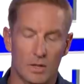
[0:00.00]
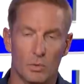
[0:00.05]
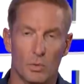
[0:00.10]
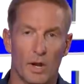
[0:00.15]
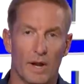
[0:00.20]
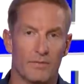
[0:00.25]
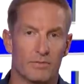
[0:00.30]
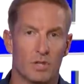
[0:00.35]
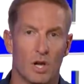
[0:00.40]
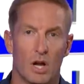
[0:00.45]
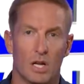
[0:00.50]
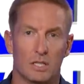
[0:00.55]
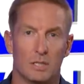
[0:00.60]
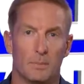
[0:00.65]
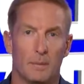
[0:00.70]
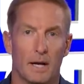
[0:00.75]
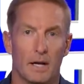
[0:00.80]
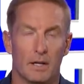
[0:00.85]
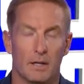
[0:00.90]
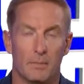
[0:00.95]
what I've talked
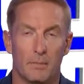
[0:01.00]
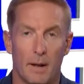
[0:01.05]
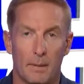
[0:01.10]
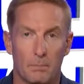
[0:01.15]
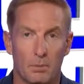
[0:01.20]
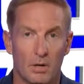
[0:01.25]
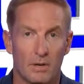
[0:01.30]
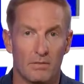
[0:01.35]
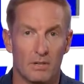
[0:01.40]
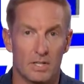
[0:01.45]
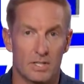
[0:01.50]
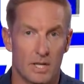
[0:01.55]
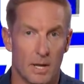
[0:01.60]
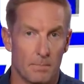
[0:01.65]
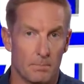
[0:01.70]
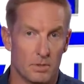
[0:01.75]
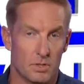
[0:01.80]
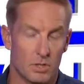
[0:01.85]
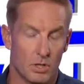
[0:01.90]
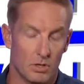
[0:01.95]
about in my previous
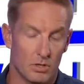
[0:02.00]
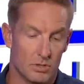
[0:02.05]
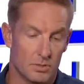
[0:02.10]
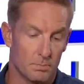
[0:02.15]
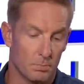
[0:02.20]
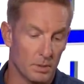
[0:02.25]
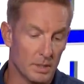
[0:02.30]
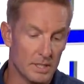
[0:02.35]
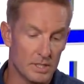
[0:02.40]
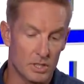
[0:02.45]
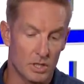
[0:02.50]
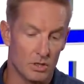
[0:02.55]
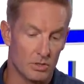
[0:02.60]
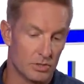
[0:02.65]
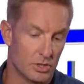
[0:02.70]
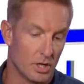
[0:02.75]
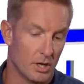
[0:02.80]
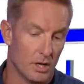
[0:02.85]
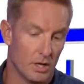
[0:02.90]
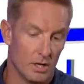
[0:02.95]
episodes. Please go
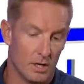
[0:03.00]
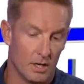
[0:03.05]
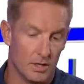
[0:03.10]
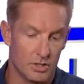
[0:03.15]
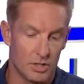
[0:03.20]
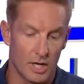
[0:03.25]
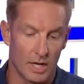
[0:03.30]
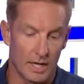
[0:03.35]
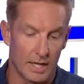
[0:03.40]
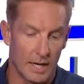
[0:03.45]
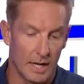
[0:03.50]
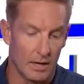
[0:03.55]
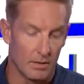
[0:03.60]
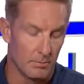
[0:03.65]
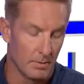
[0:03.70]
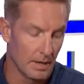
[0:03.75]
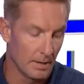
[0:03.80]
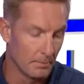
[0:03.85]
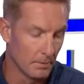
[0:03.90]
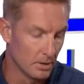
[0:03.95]
and check it out,
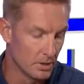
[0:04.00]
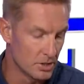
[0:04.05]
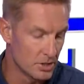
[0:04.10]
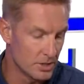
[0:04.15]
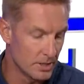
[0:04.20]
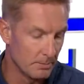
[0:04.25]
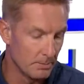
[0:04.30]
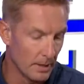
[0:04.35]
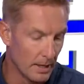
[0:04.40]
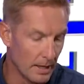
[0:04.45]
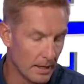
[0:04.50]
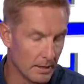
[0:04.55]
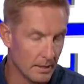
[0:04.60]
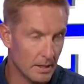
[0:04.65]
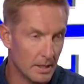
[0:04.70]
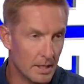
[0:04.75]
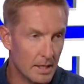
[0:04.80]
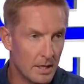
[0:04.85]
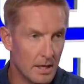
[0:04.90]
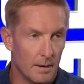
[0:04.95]
my emergency pod
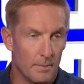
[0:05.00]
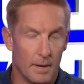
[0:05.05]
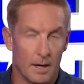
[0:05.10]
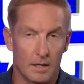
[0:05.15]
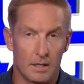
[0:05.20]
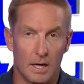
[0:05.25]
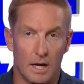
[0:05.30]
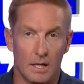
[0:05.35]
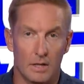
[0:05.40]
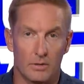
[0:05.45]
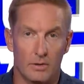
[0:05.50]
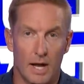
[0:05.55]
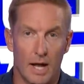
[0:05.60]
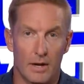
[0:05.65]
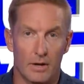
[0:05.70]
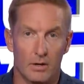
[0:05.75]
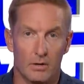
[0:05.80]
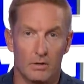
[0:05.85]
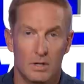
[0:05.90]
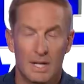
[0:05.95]
about
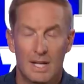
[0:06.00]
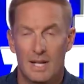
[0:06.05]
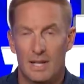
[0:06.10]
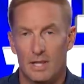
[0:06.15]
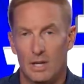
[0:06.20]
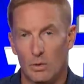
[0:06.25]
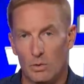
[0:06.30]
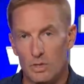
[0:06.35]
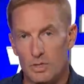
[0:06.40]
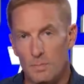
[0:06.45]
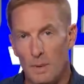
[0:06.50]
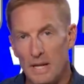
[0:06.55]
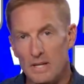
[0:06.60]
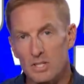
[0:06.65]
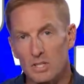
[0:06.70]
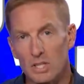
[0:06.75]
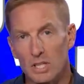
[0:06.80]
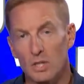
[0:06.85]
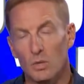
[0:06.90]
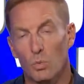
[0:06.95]
Colorado. There was
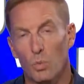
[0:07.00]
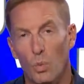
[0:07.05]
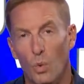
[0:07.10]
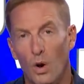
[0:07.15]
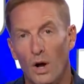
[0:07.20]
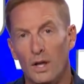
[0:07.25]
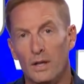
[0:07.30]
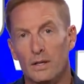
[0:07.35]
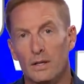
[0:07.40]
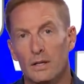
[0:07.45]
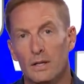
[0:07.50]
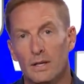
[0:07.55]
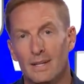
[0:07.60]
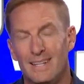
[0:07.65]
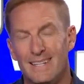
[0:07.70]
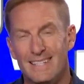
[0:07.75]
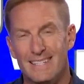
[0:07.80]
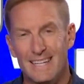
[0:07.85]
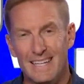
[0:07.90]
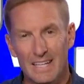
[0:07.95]
basically one
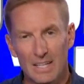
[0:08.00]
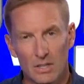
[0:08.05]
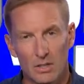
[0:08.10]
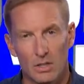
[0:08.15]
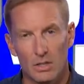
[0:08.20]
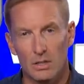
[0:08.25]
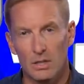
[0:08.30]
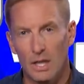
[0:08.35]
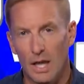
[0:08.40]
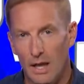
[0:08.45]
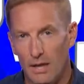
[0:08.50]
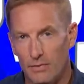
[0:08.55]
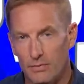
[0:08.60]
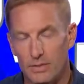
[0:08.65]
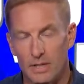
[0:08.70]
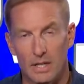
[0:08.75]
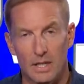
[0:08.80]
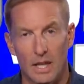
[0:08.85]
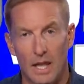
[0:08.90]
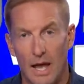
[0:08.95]
deal left
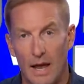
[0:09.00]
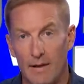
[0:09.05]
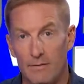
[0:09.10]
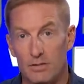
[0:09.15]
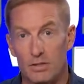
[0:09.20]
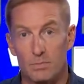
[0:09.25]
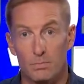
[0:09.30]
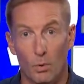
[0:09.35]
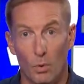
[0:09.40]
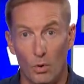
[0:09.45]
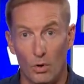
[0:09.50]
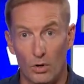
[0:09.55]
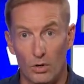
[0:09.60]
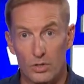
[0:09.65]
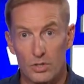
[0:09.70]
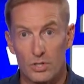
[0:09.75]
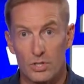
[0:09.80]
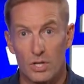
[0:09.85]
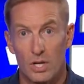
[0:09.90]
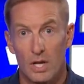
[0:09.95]
in live
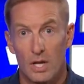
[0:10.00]
sports